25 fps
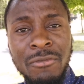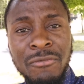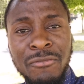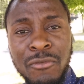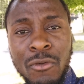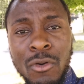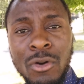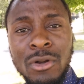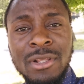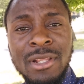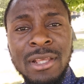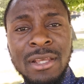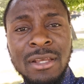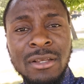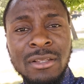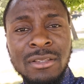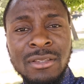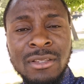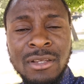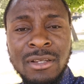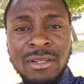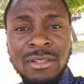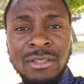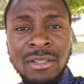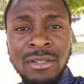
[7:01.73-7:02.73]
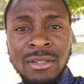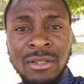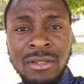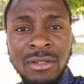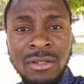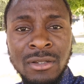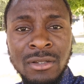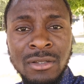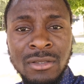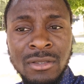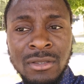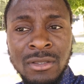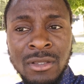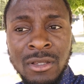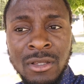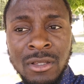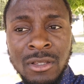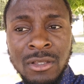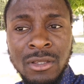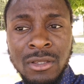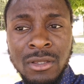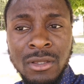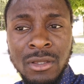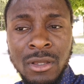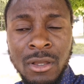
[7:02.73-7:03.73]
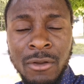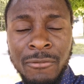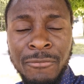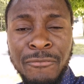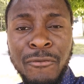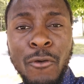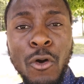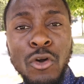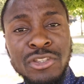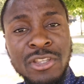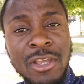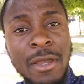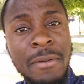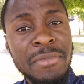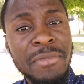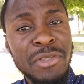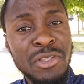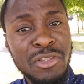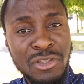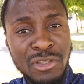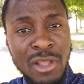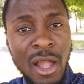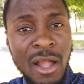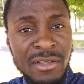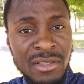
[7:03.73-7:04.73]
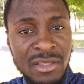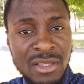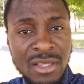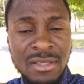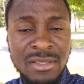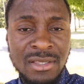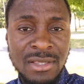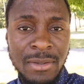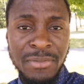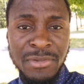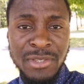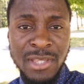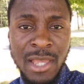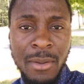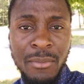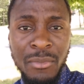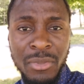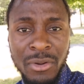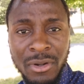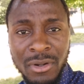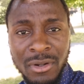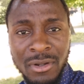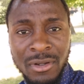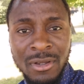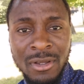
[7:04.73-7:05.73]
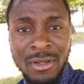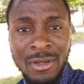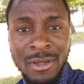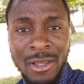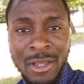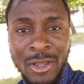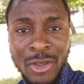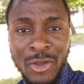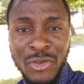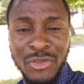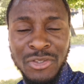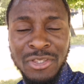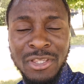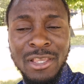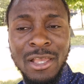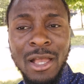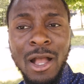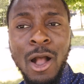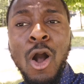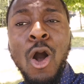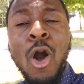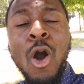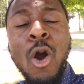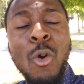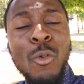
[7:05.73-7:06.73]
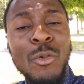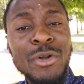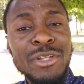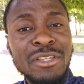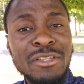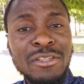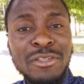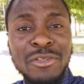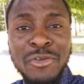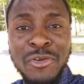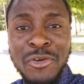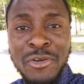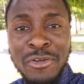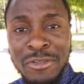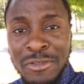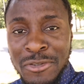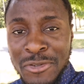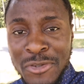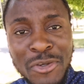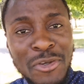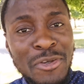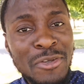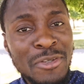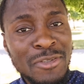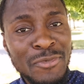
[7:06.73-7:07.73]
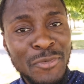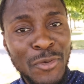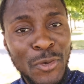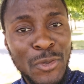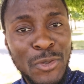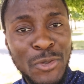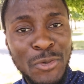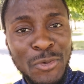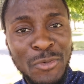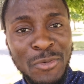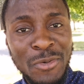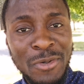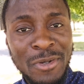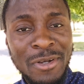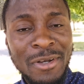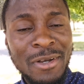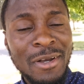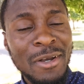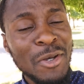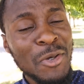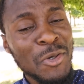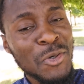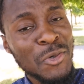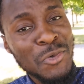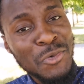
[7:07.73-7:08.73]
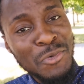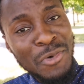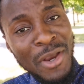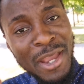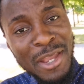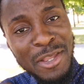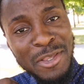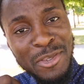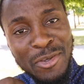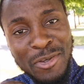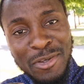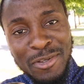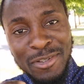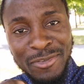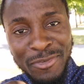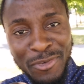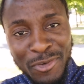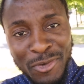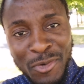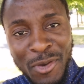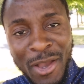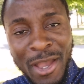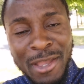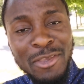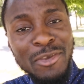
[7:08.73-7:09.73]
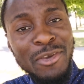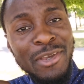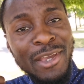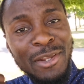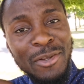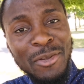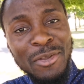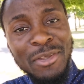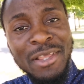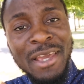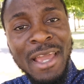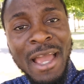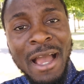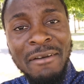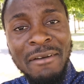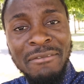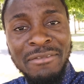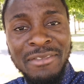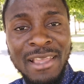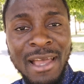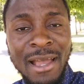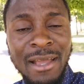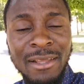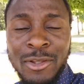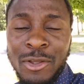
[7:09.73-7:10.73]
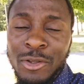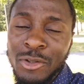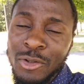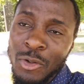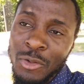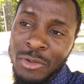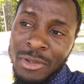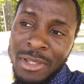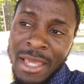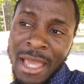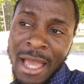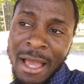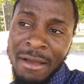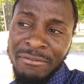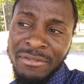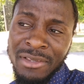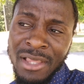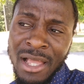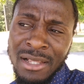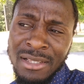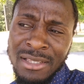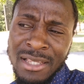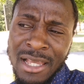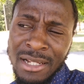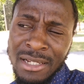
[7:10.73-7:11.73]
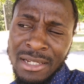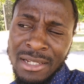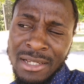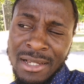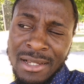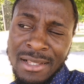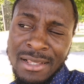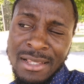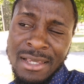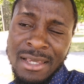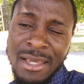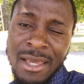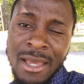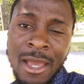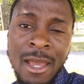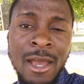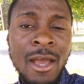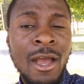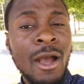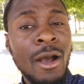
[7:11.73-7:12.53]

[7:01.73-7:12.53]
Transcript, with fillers: before the, the, the fourth term starts in September. You see, all which is good news for you, great news for you. And you can only have that, not only have that technically,